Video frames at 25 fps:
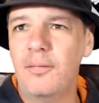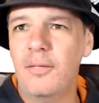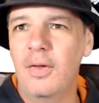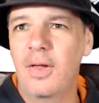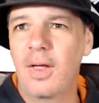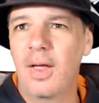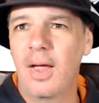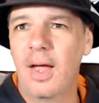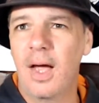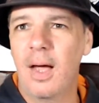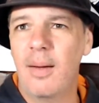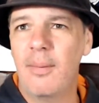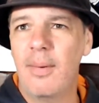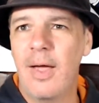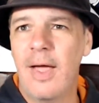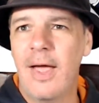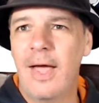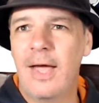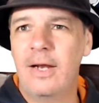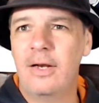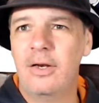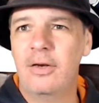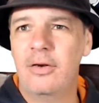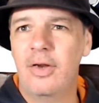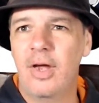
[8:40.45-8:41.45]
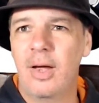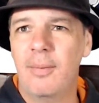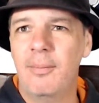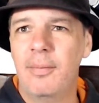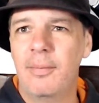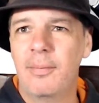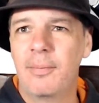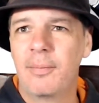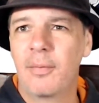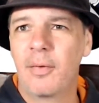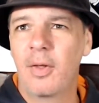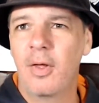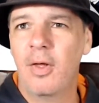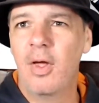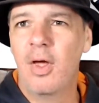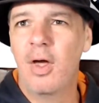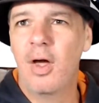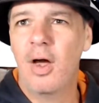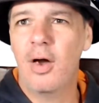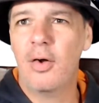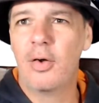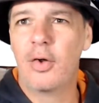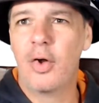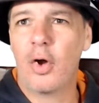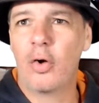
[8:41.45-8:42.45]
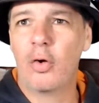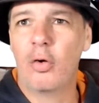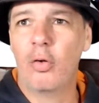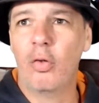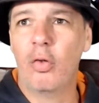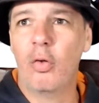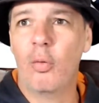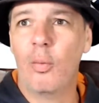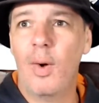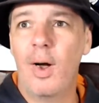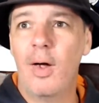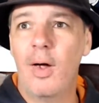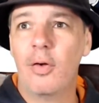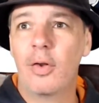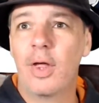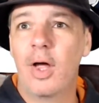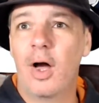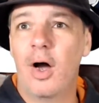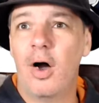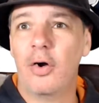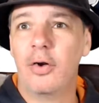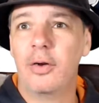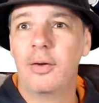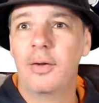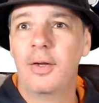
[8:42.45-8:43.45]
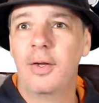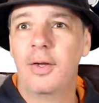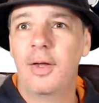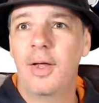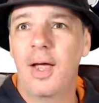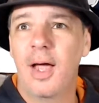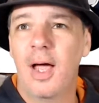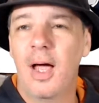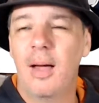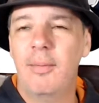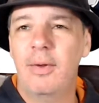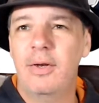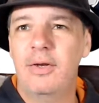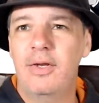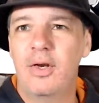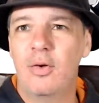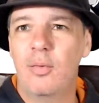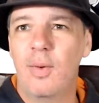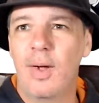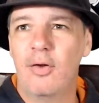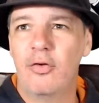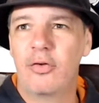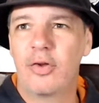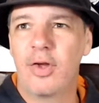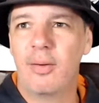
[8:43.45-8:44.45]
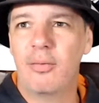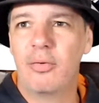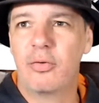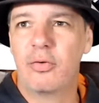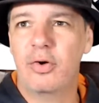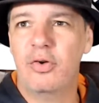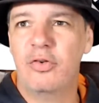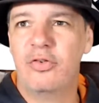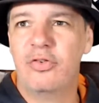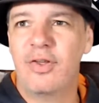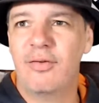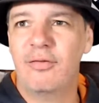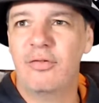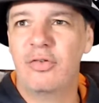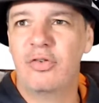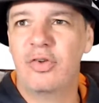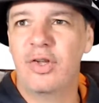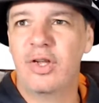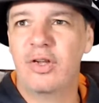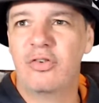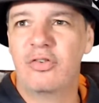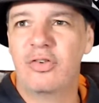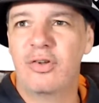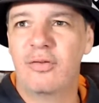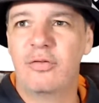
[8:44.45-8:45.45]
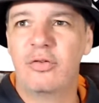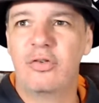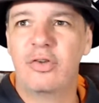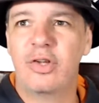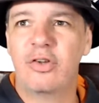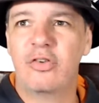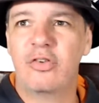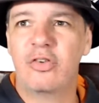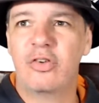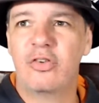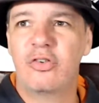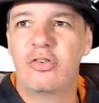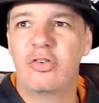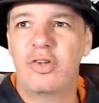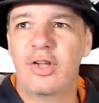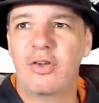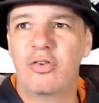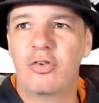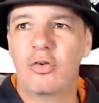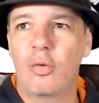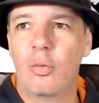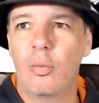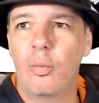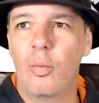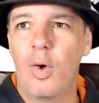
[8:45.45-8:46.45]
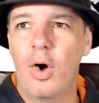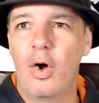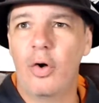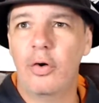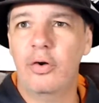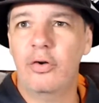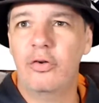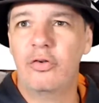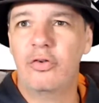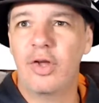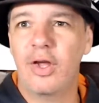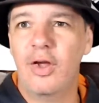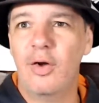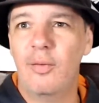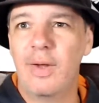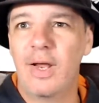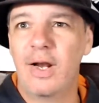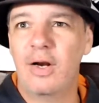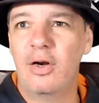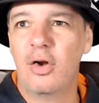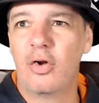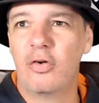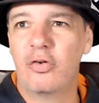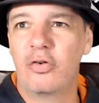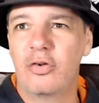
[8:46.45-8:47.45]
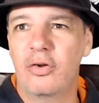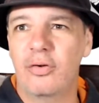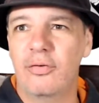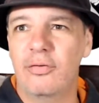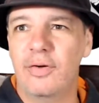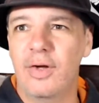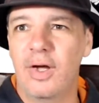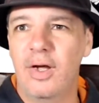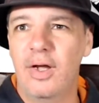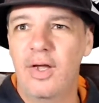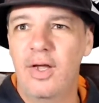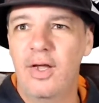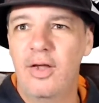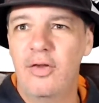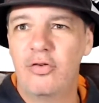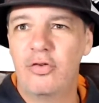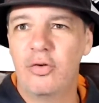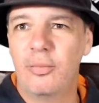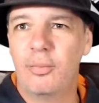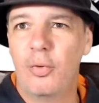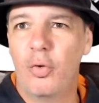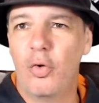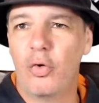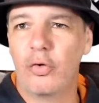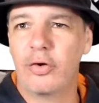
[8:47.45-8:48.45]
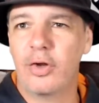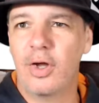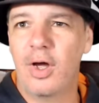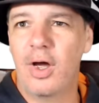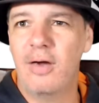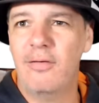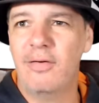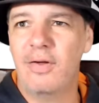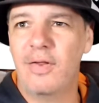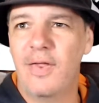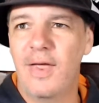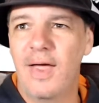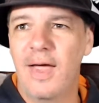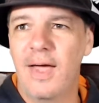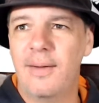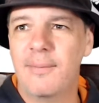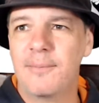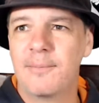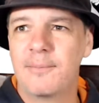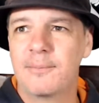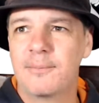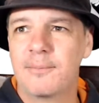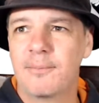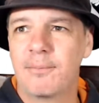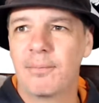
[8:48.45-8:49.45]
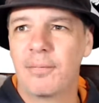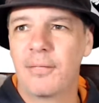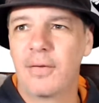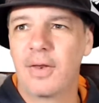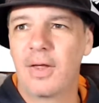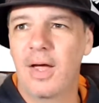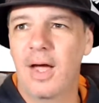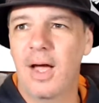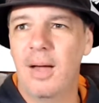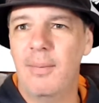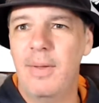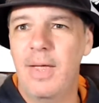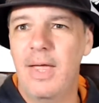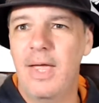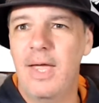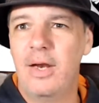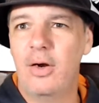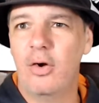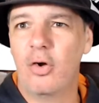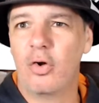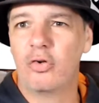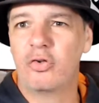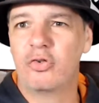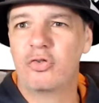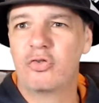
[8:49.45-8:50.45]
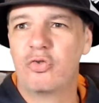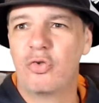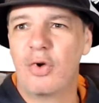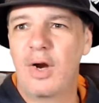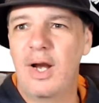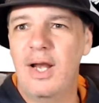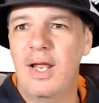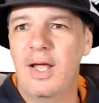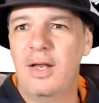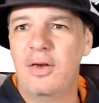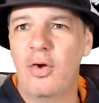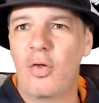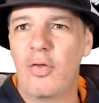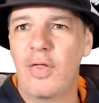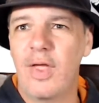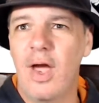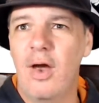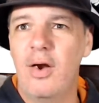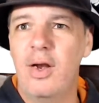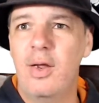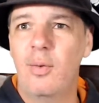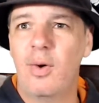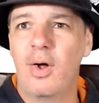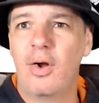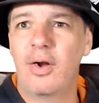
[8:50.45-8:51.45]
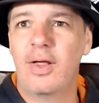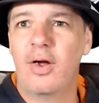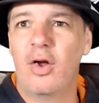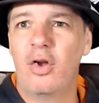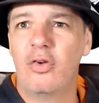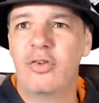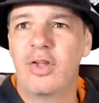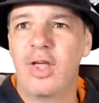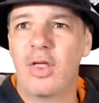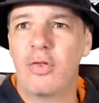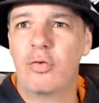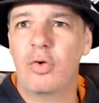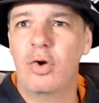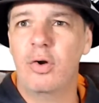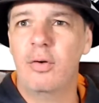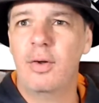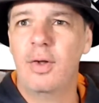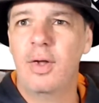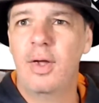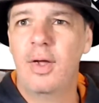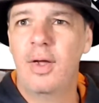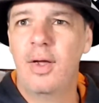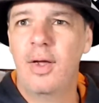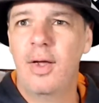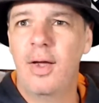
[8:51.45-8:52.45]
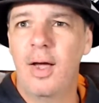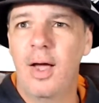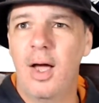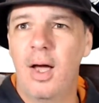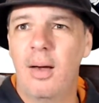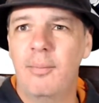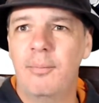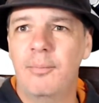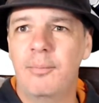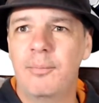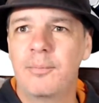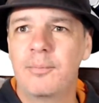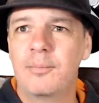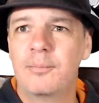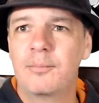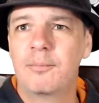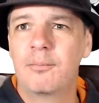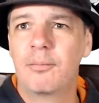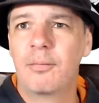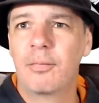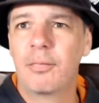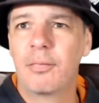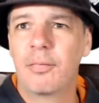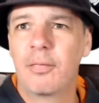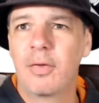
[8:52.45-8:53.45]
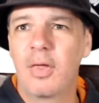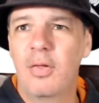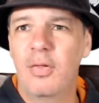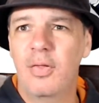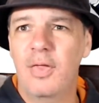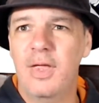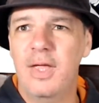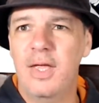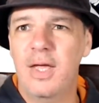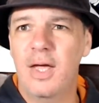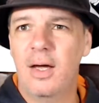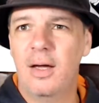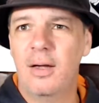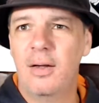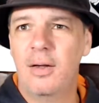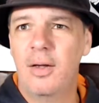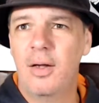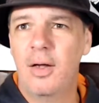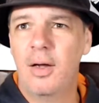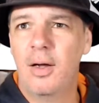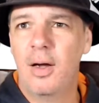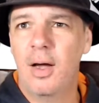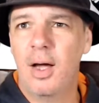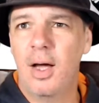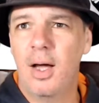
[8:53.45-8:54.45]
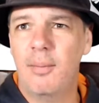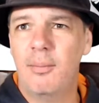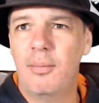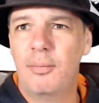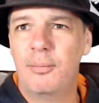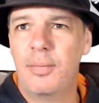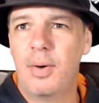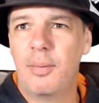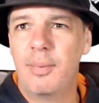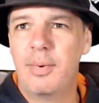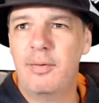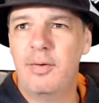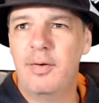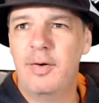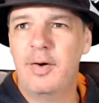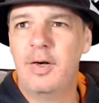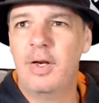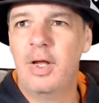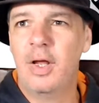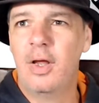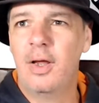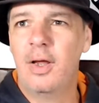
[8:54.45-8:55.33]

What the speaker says: And O'Connell, the wild card, did well to come through 7-6, 7-6, 6-1. So here we get lots of support over there in Australia. Not the only wild card to get through. The Poppy Ruin